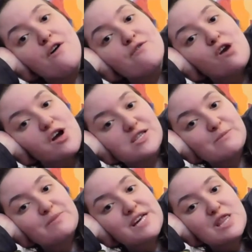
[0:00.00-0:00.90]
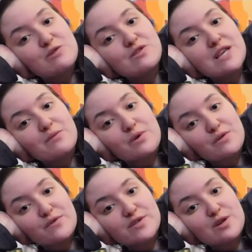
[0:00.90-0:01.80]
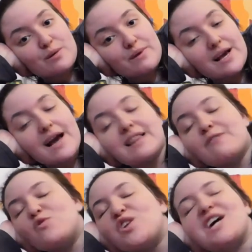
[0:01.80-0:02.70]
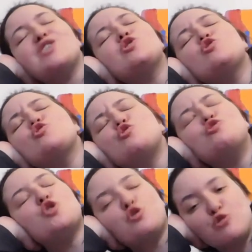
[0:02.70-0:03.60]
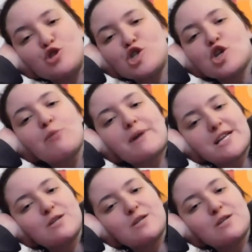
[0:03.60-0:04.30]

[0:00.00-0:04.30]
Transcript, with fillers: for awesome playthroughs and wonderful streaming. I love you guys so, so, so much.